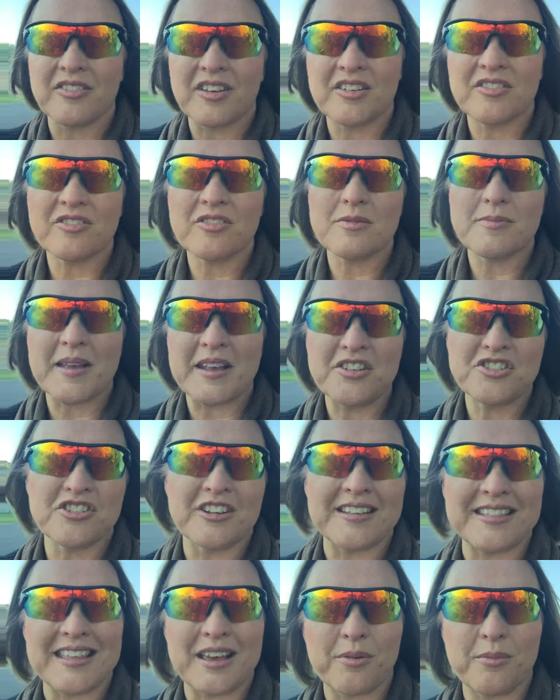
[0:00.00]
of
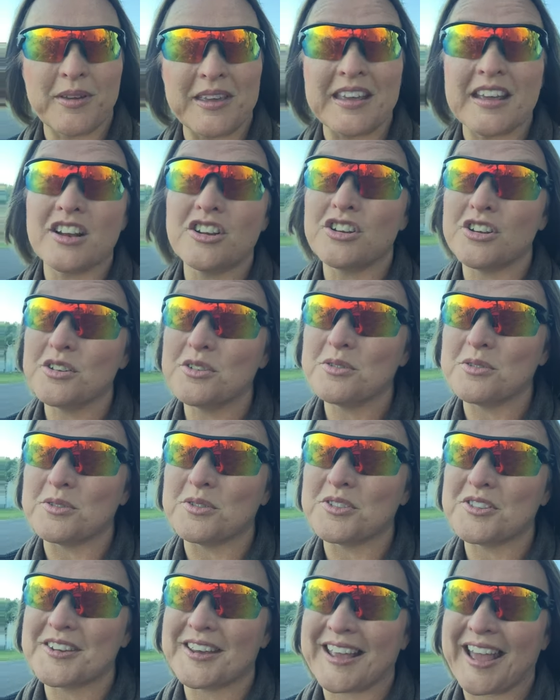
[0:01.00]
information that we can
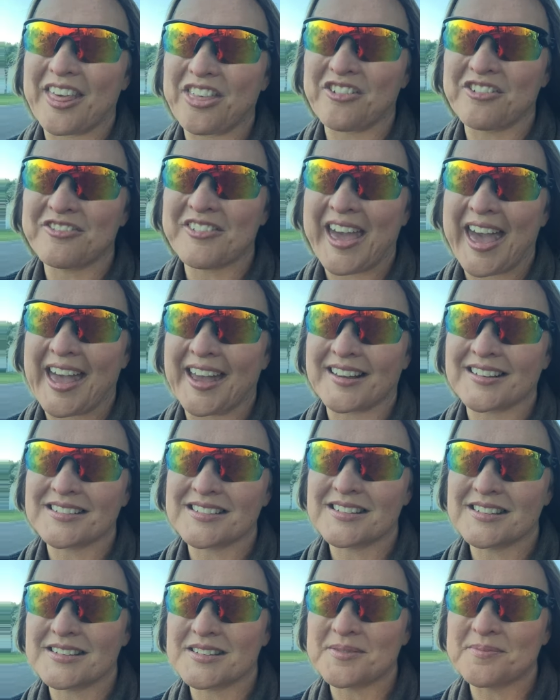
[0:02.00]
use to gather
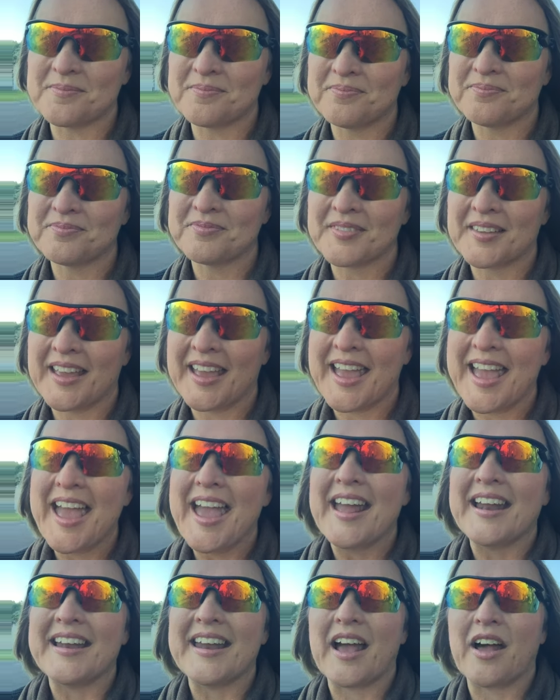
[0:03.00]
facts.
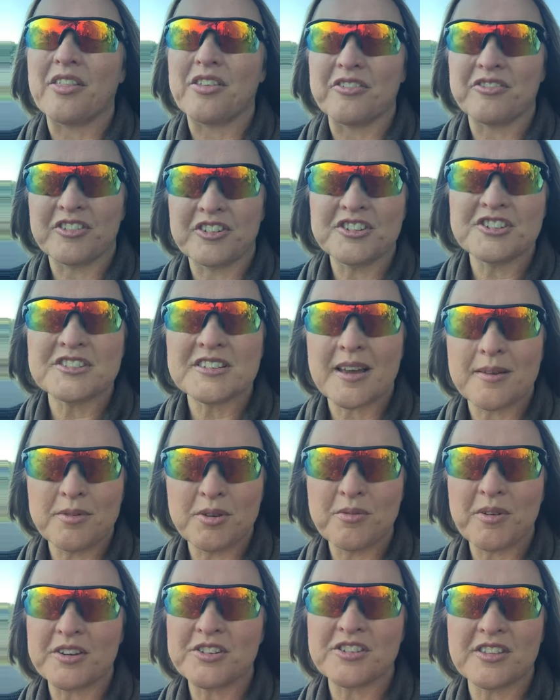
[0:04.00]
Now, the first time
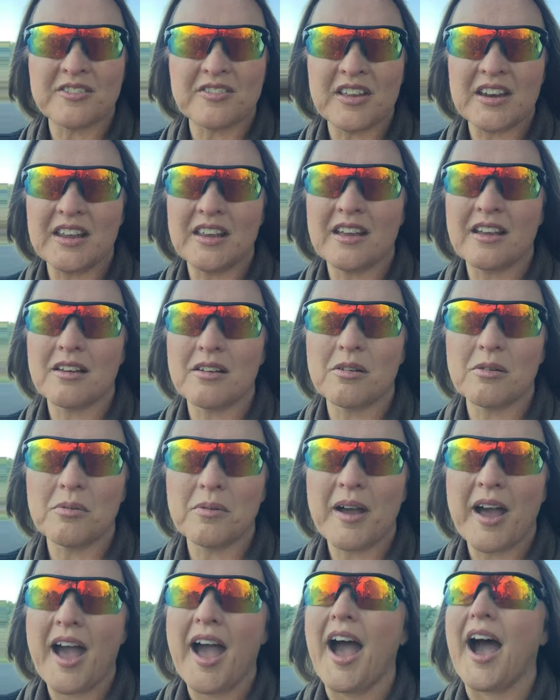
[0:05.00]
you watch the video,
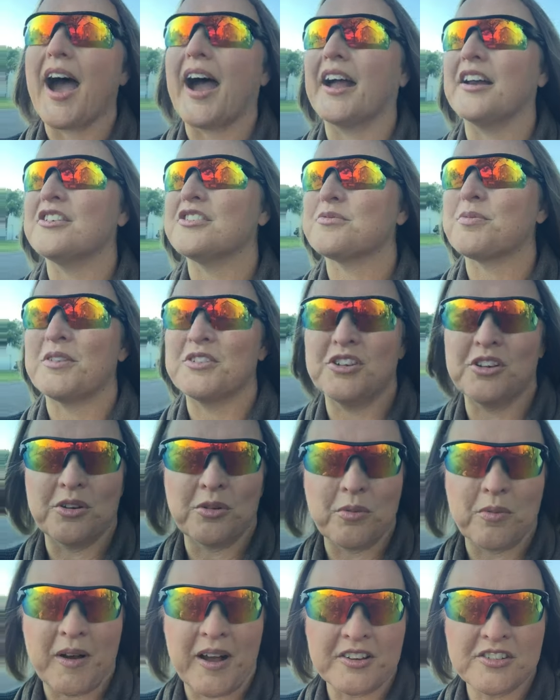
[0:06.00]
I just want you
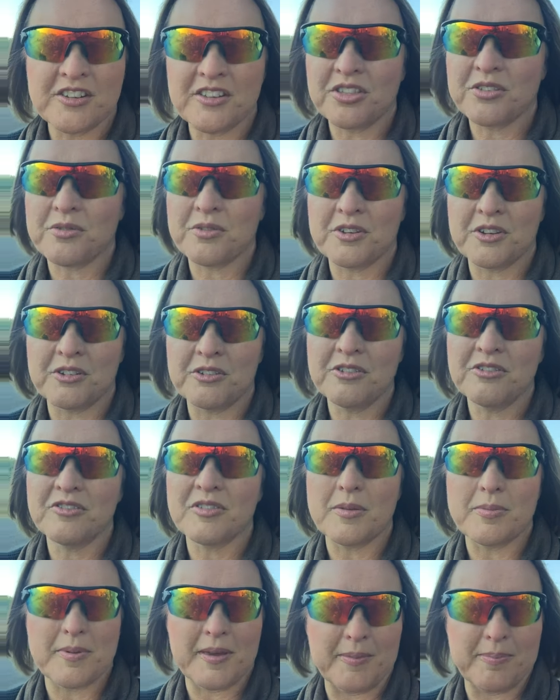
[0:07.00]
to watch it through
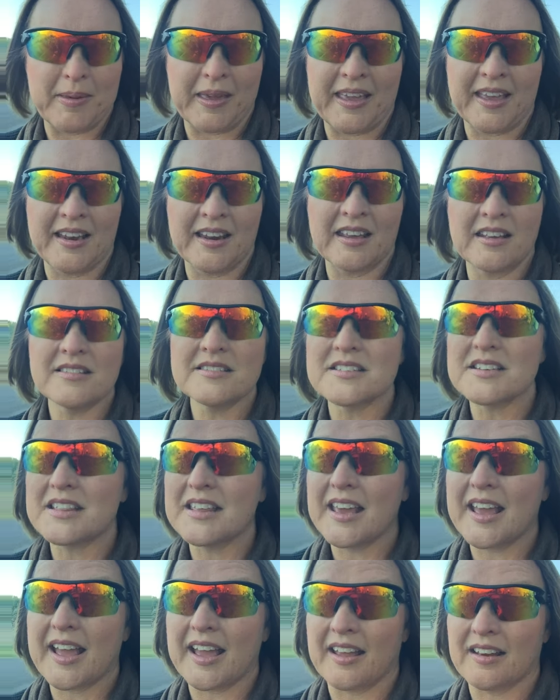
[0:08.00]
from the beginning to
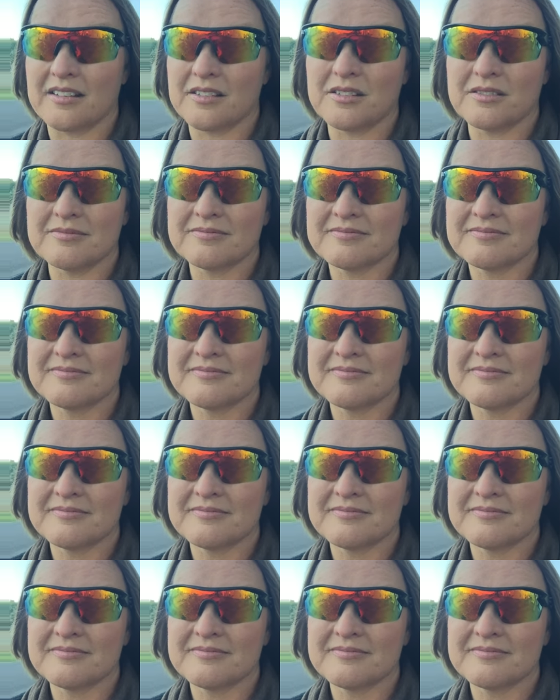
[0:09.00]
the end.